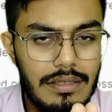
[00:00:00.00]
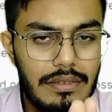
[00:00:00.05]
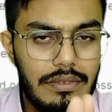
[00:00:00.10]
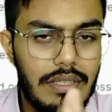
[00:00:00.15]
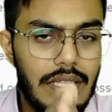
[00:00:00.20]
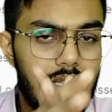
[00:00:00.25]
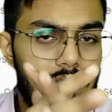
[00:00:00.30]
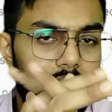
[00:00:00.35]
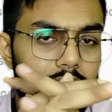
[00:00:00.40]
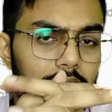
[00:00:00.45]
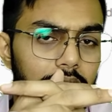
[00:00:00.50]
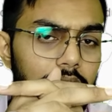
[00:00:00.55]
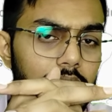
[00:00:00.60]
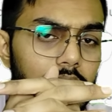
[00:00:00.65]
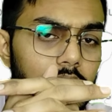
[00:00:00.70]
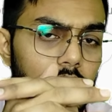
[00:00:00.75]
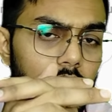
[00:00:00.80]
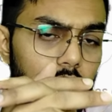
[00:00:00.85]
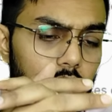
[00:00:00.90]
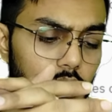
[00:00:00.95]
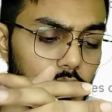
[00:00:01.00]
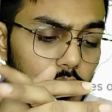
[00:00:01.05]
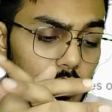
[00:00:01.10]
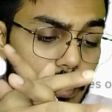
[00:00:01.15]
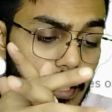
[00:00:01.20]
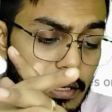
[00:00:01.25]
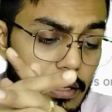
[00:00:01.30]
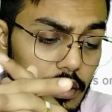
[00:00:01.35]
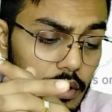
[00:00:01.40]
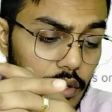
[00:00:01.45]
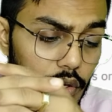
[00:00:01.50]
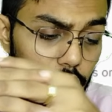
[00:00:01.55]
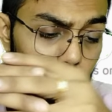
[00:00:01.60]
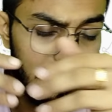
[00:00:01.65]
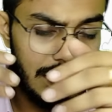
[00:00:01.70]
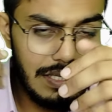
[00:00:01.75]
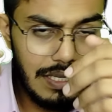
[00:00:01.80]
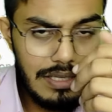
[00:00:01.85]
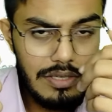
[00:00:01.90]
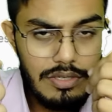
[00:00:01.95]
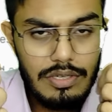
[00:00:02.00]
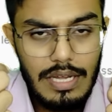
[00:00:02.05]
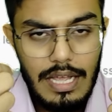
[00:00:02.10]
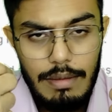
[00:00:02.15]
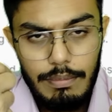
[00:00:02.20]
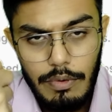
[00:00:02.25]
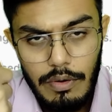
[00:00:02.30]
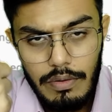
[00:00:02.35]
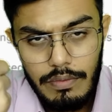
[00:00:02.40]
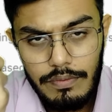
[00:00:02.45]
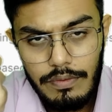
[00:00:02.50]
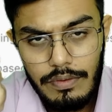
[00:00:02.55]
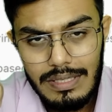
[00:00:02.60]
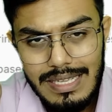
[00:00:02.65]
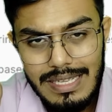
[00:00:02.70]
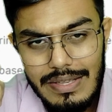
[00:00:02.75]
then you can use such type of